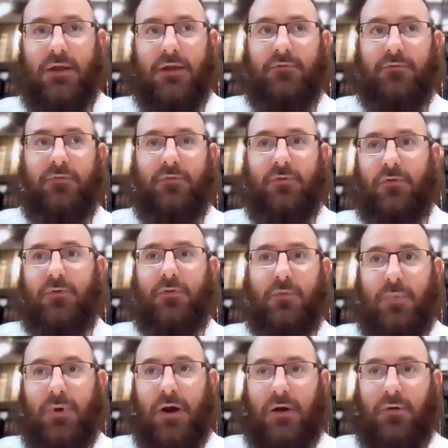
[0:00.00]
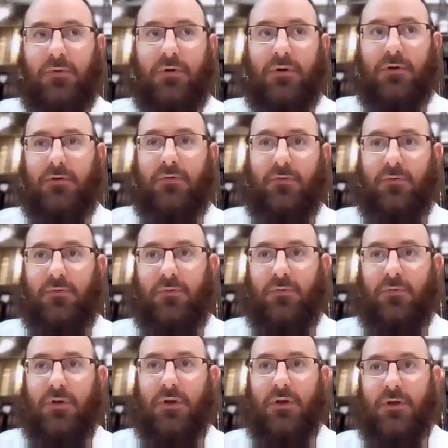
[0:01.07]
gives you the power
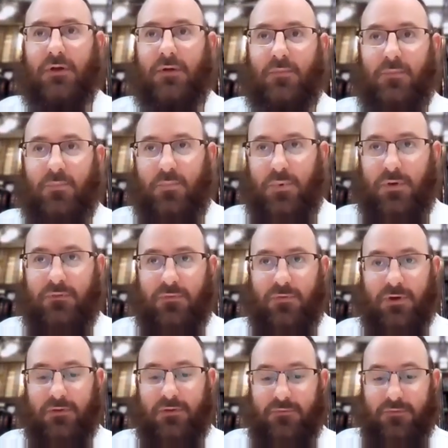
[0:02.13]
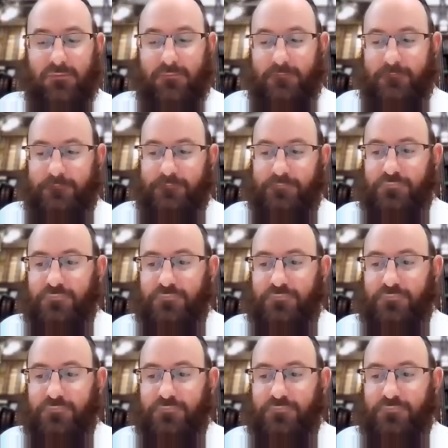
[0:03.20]
to be forgiven.